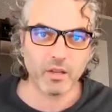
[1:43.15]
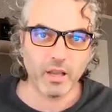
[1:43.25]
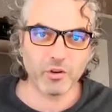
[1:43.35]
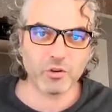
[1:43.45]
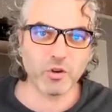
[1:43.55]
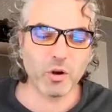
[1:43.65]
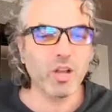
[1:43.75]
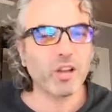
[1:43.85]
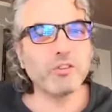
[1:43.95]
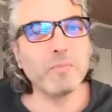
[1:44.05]
And you show.
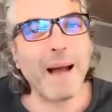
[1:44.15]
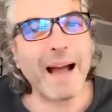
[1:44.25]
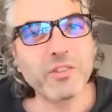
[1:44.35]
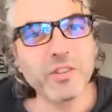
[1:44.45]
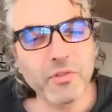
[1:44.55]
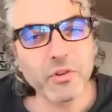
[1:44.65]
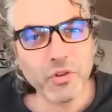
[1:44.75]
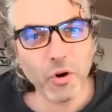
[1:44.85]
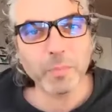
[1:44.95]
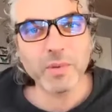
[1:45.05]
Could you imagine if you
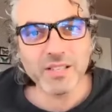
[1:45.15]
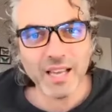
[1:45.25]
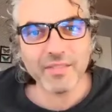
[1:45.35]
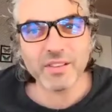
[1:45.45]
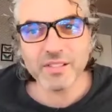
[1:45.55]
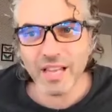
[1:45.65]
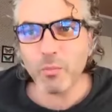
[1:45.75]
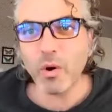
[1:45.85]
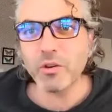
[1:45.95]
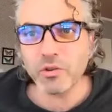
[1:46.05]
showed up to set the same
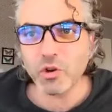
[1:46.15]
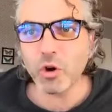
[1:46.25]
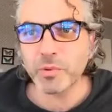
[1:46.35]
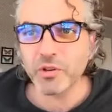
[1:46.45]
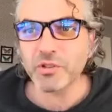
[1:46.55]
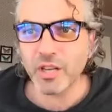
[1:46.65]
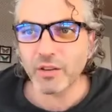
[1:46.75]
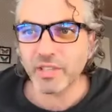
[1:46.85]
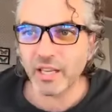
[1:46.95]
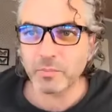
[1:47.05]
way you show up to your
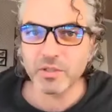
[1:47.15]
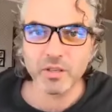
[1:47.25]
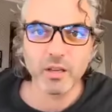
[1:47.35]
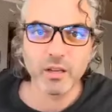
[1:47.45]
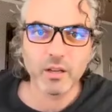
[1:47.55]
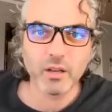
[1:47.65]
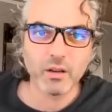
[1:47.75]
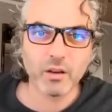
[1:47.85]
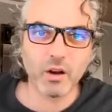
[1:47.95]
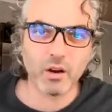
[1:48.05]
self-tapes?
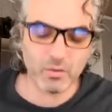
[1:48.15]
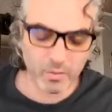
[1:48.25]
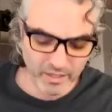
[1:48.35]
Oh, what a